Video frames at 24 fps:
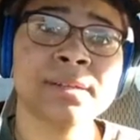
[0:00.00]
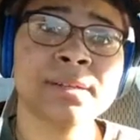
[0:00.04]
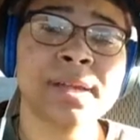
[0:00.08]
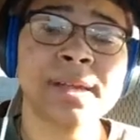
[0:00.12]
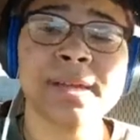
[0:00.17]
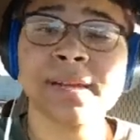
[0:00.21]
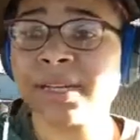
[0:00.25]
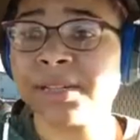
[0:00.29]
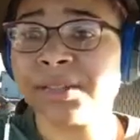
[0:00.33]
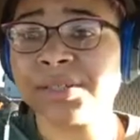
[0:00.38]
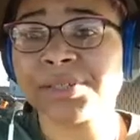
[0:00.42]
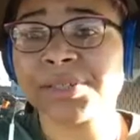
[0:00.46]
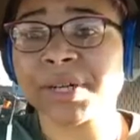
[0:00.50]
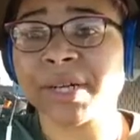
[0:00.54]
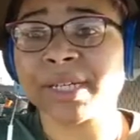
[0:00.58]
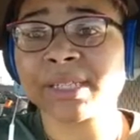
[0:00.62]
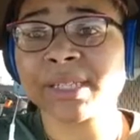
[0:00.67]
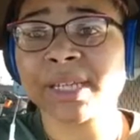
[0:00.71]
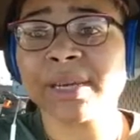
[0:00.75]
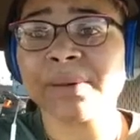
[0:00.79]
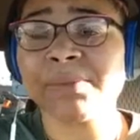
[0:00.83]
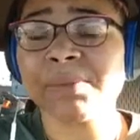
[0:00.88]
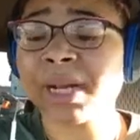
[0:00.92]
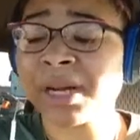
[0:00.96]
and in the
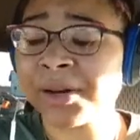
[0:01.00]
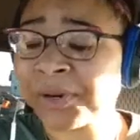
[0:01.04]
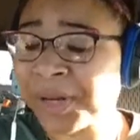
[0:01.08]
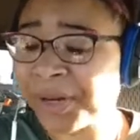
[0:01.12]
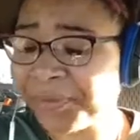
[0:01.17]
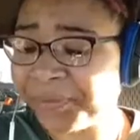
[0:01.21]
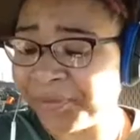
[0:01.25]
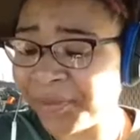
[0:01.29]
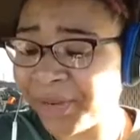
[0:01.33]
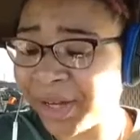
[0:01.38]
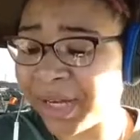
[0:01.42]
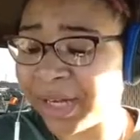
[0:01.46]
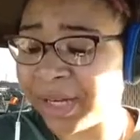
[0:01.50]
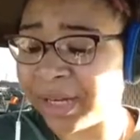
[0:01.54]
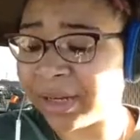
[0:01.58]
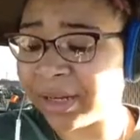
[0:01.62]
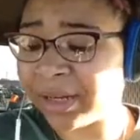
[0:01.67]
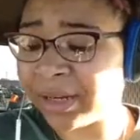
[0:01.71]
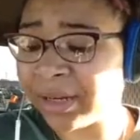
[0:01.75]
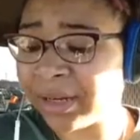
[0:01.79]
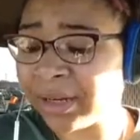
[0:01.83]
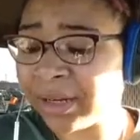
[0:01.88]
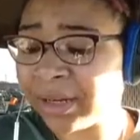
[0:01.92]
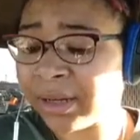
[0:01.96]
trash can, but on her feet.
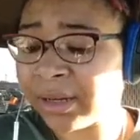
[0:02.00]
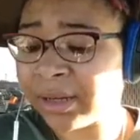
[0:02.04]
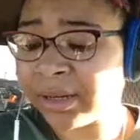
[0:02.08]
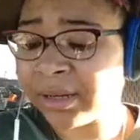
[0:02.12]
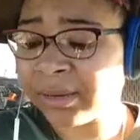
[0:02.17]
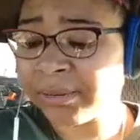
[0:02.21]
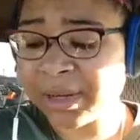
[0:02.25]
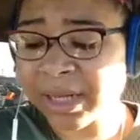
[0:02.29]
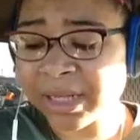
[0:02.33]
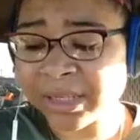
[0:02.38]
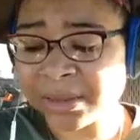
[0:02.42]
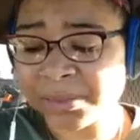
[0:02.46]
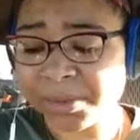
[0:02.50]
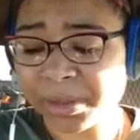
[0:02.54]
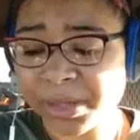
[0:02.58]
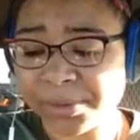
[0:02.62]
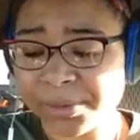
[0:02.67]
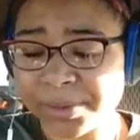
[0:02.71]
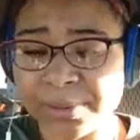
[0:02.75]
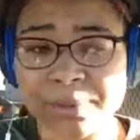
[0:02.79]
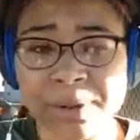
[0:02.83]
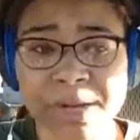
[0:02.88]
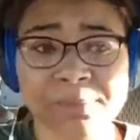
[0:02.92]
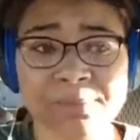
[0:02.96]
My
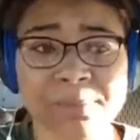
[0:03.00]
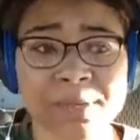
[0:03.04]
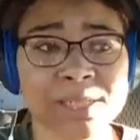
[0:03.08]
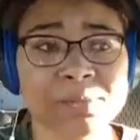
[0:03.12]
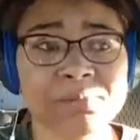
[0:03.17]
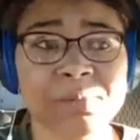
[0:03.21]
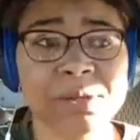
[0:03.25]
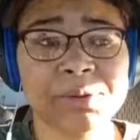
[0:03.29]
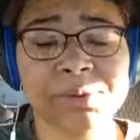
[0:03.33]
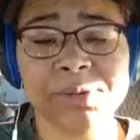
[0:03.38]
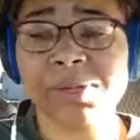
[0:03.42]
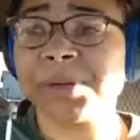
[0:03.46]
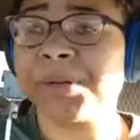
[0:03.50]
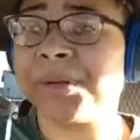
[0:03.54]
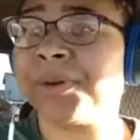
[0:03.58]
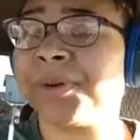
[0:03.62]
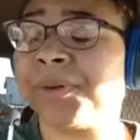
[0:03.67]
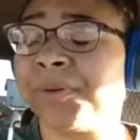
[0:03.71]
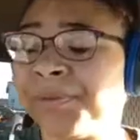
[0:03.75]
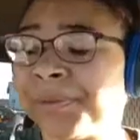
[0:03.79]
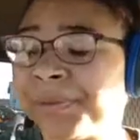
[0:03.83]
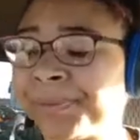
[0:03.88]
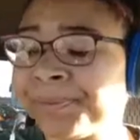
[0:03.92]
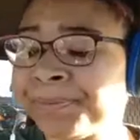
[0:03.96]
spirit turned
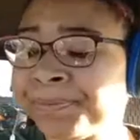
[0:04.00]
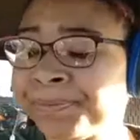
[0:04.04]
over.